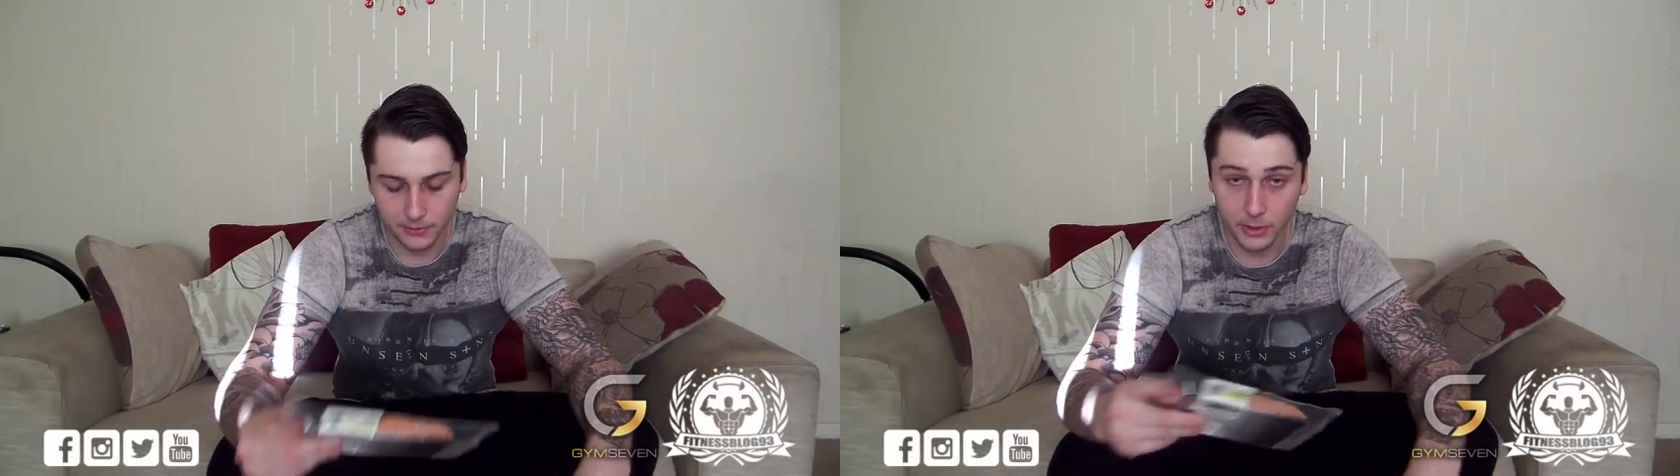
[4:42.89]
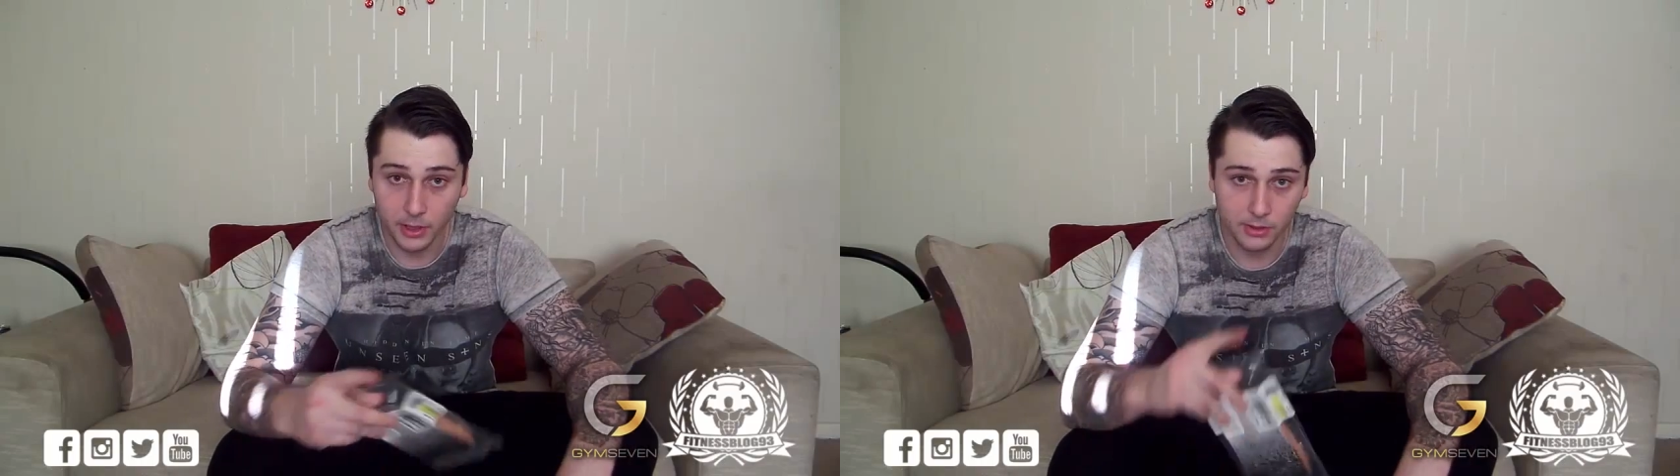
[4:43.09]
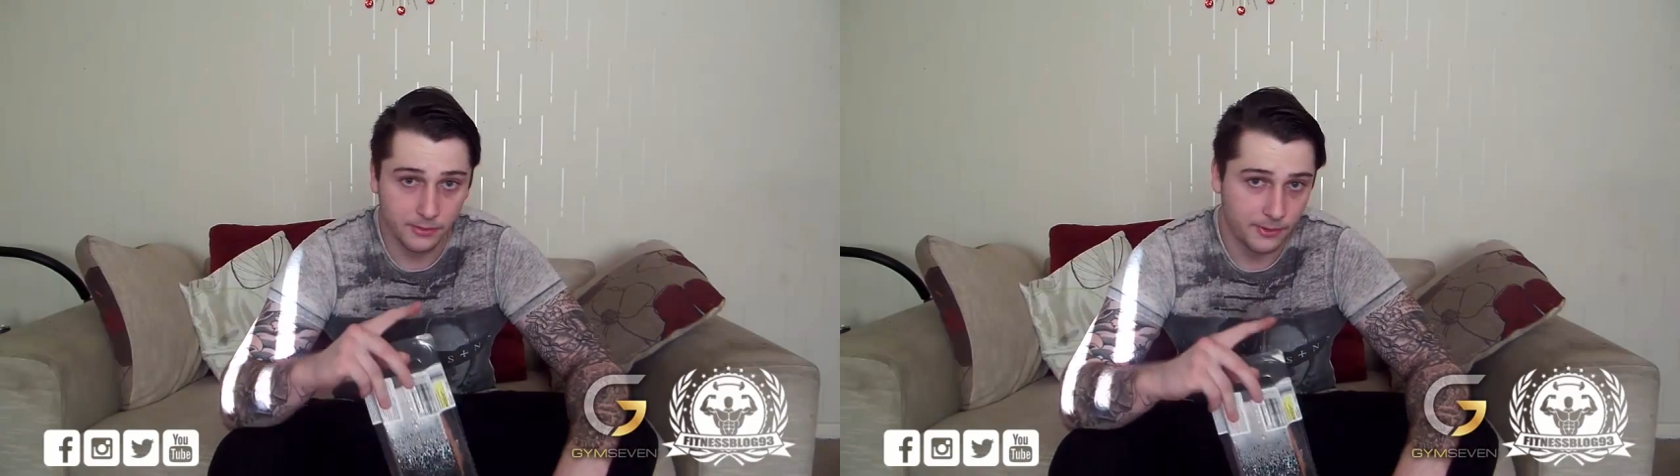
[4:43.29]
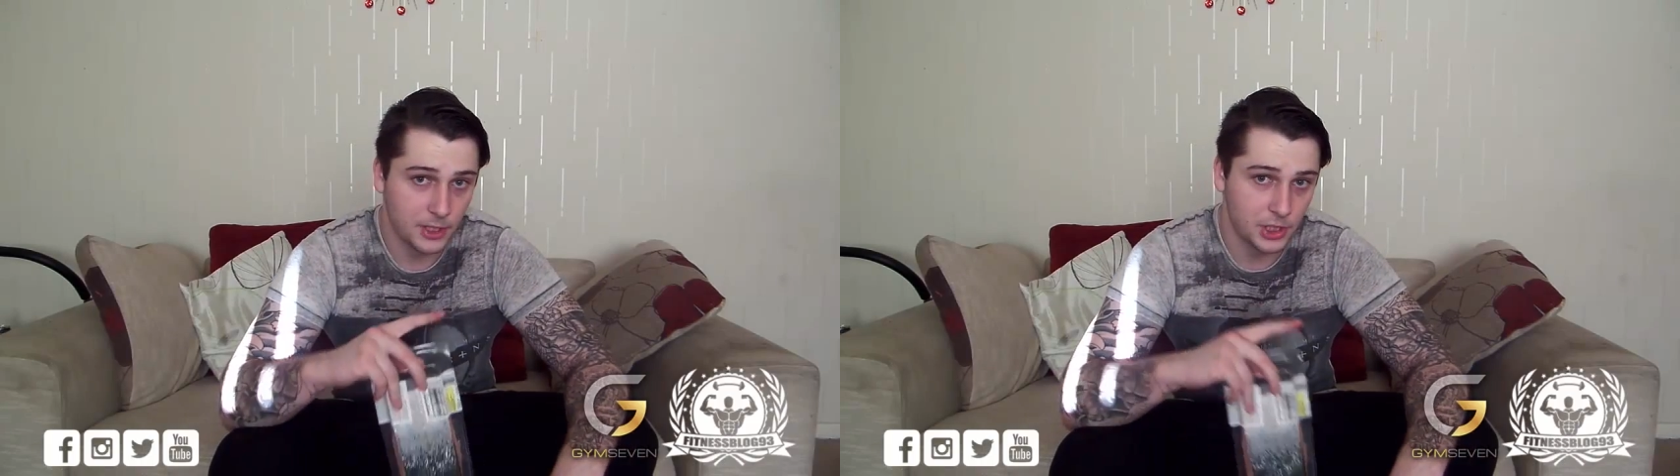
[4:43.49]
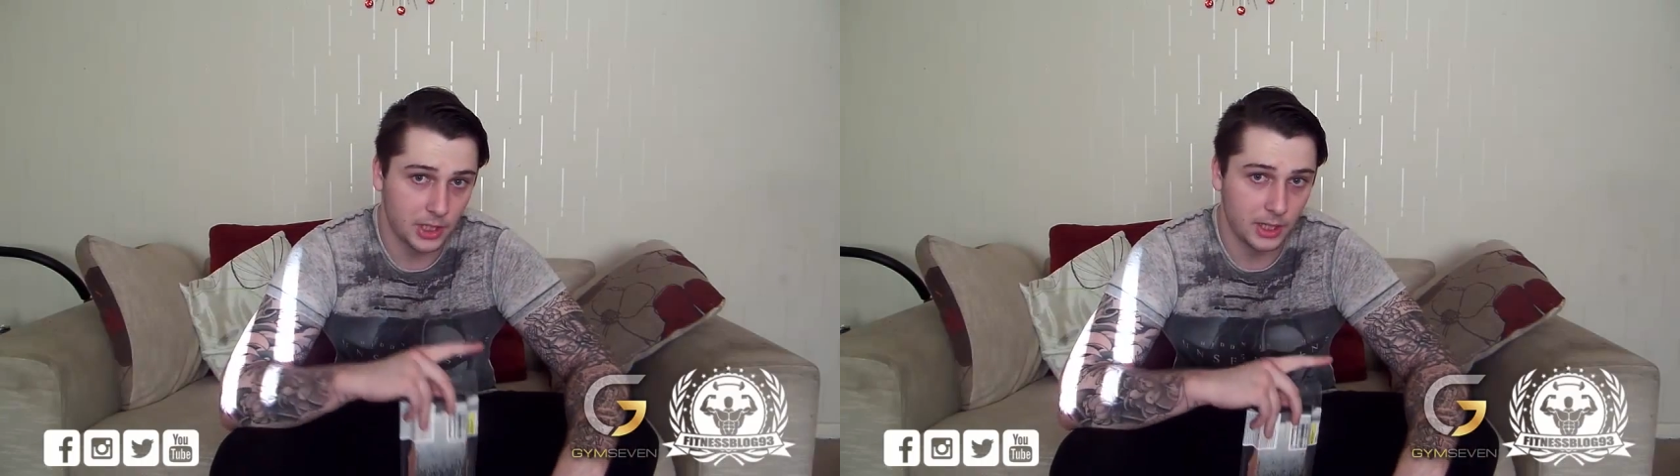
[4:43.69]
I've already got some
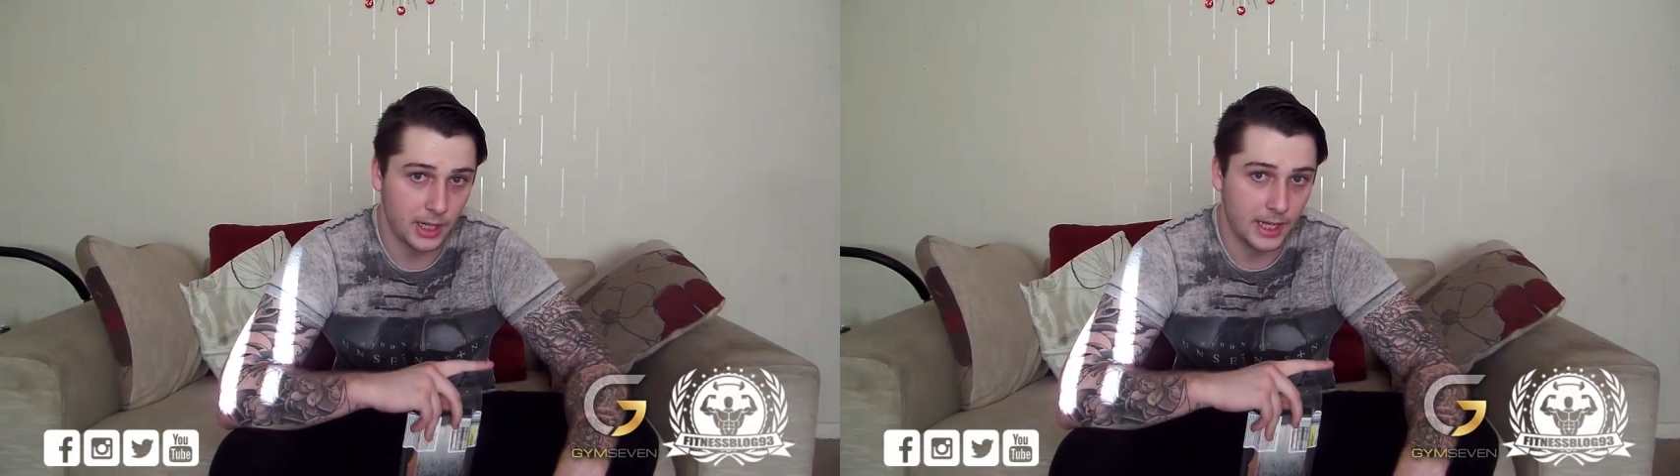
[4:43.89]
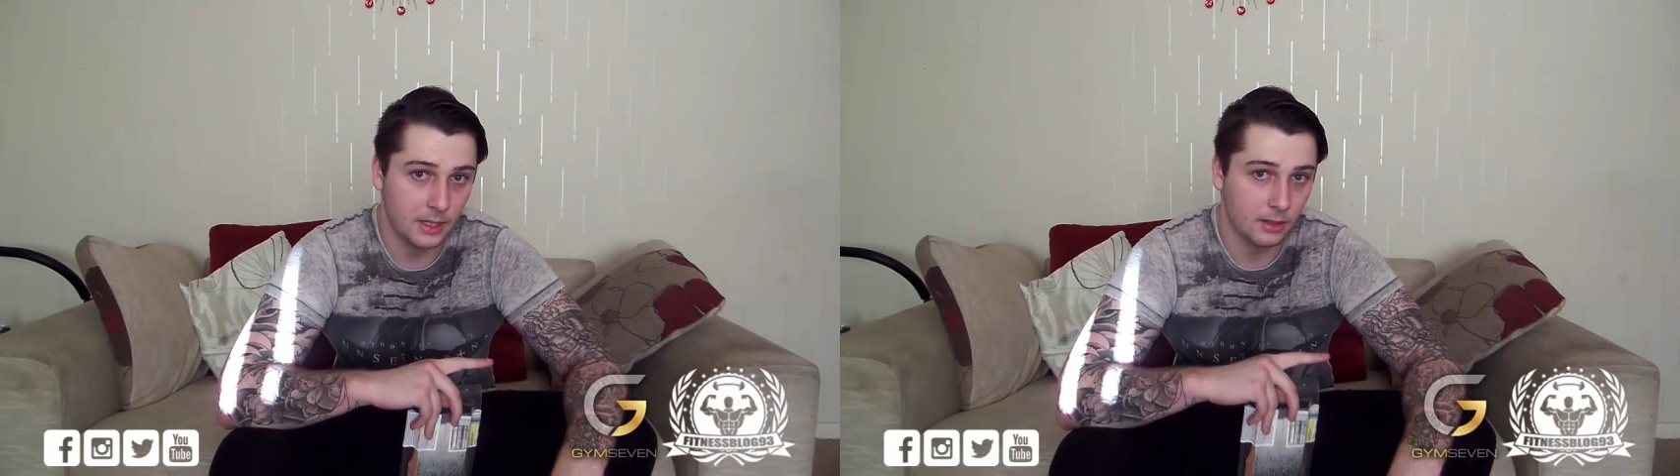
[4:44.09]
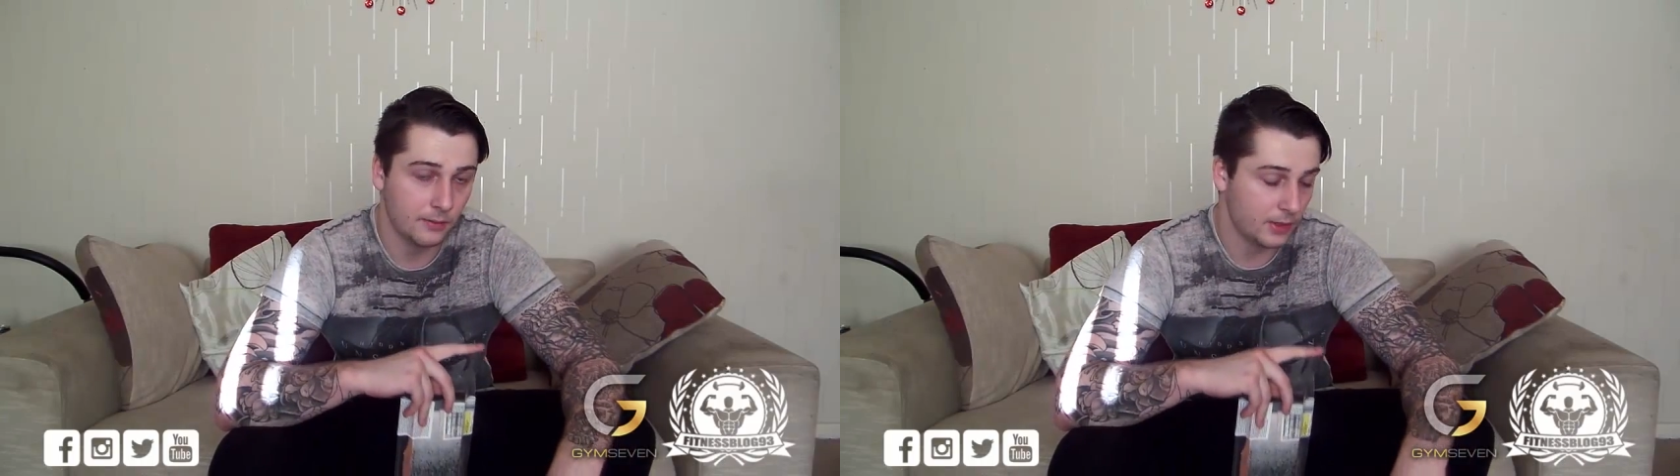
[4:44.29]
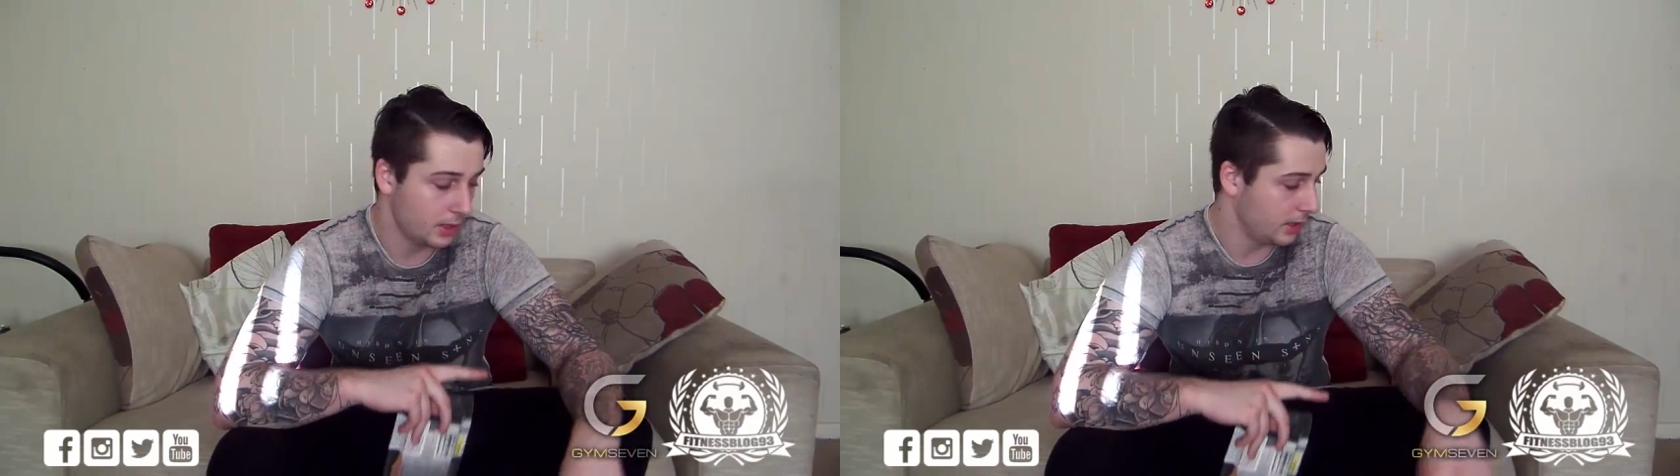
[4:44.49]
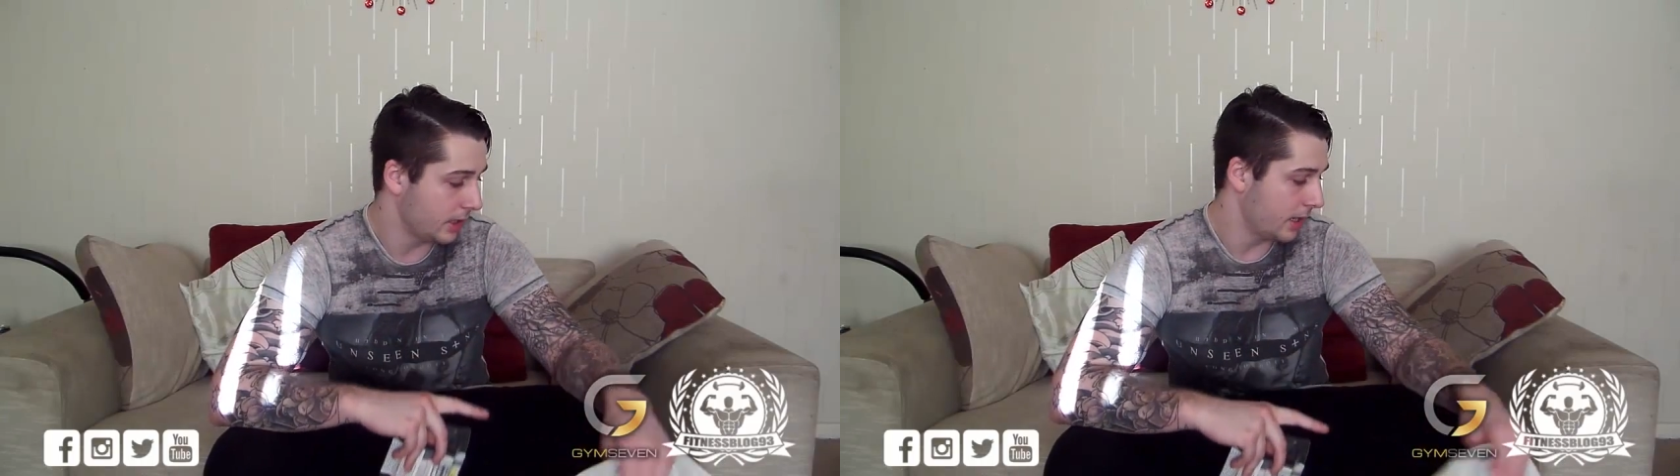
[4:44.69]
fish in
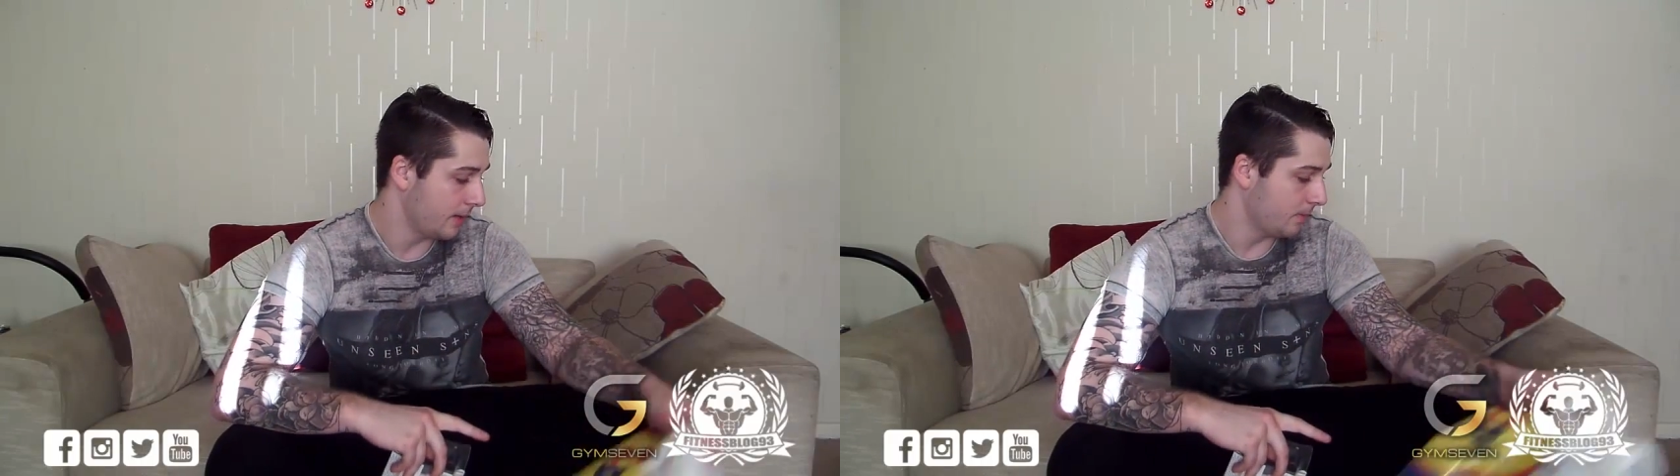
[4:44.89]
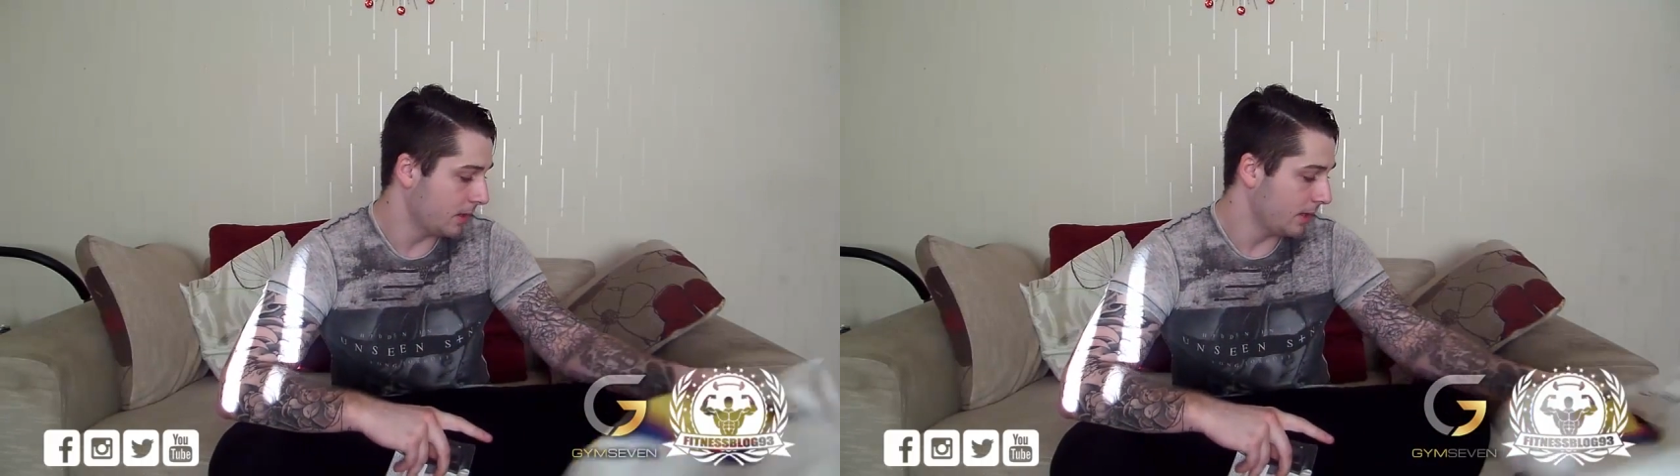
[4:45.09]
the